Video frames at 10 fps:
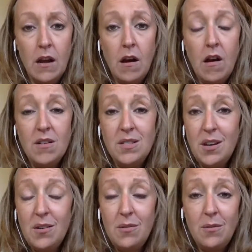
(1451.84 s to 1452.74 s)

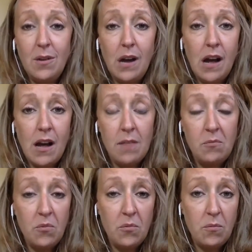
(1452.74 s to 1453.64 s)
Also,
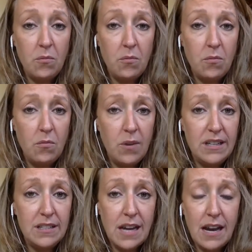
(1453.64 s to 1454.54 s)

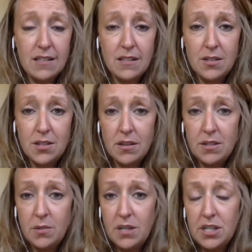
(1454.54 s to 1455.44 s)
ways to access your
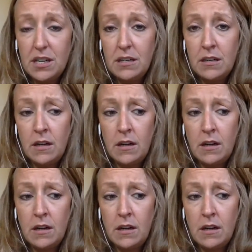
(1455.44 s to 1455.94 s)
intuition.